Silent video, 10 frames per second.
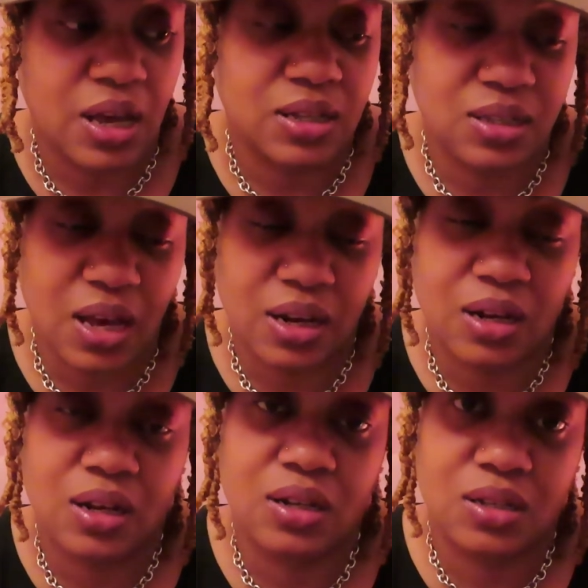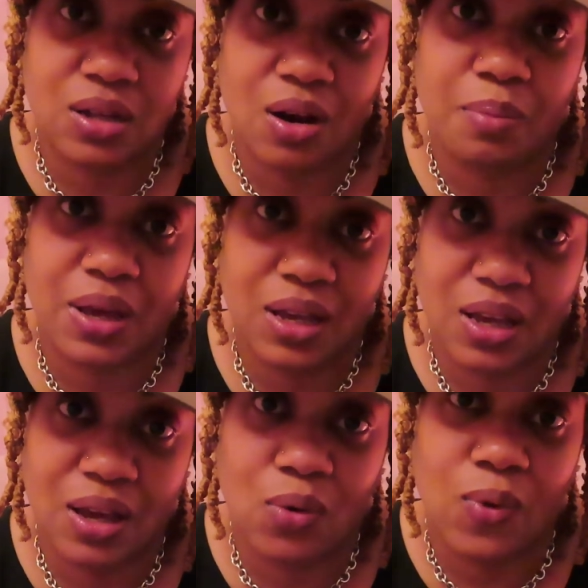excited to start
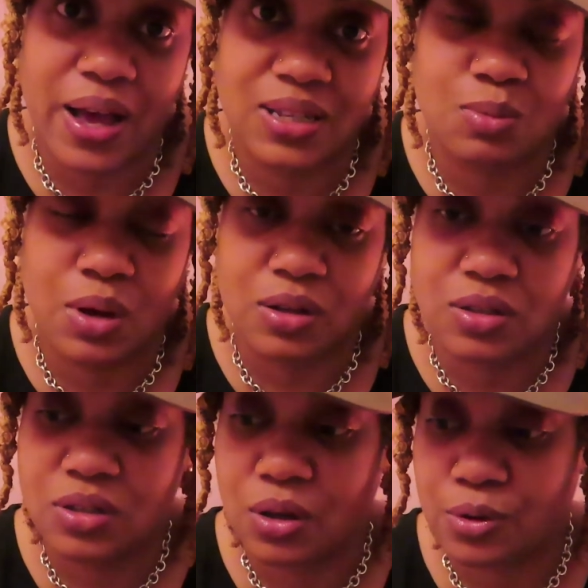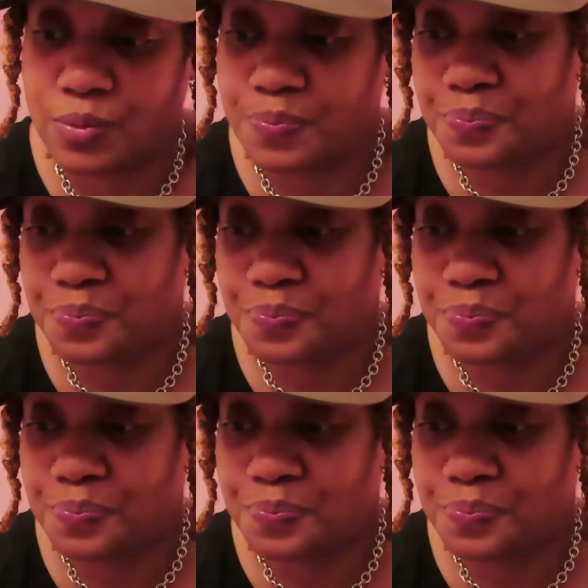making wax melts. So